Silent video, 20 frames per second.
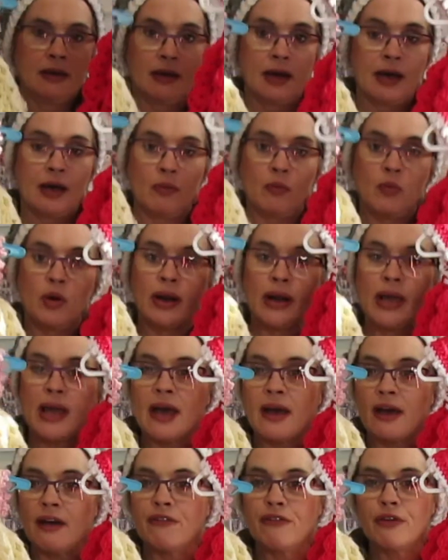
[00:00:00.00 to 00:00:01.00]
I want to
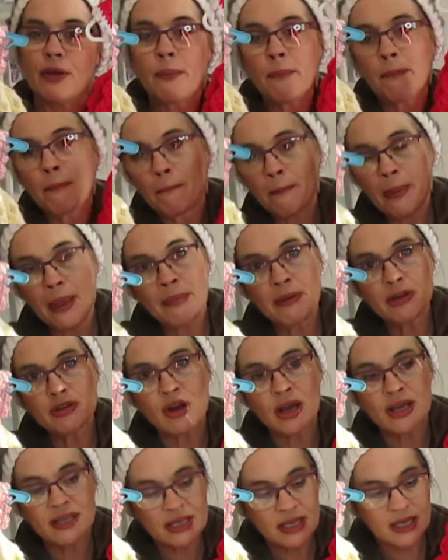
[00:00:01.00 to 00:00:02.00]
have baby
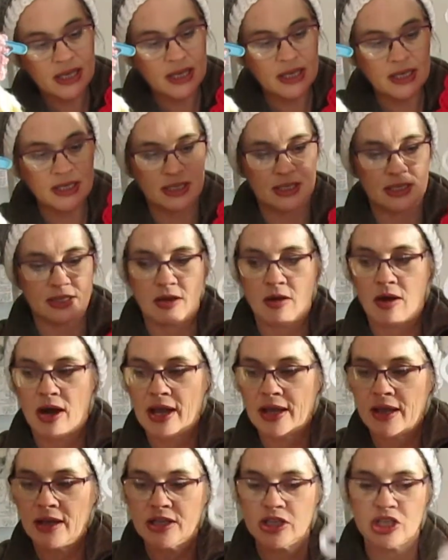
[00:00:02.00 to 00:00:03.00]
dresses. So
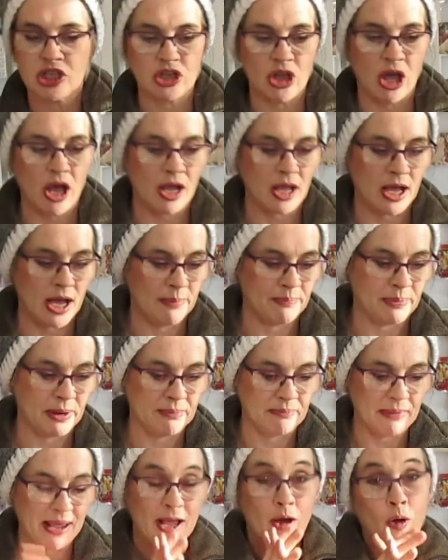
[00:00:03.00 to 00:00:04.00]
I got to stock up
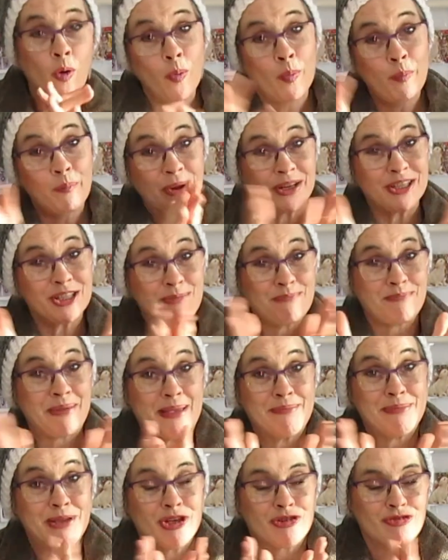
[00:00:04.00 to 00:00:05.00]
and make a whole bunch of
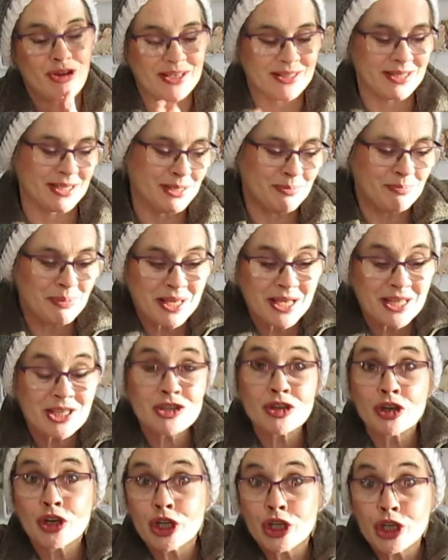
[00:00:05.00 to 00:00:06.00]
baby dresses
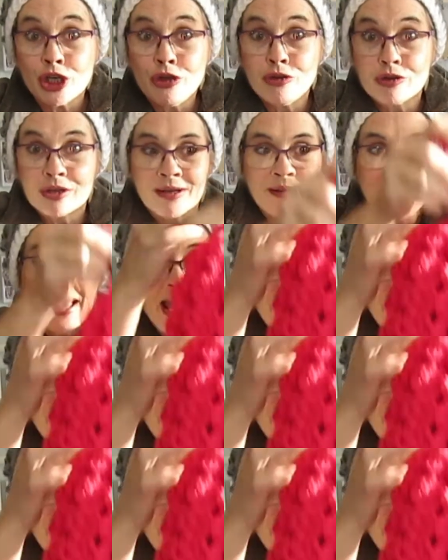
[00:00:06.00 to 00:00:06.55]
because they're cute.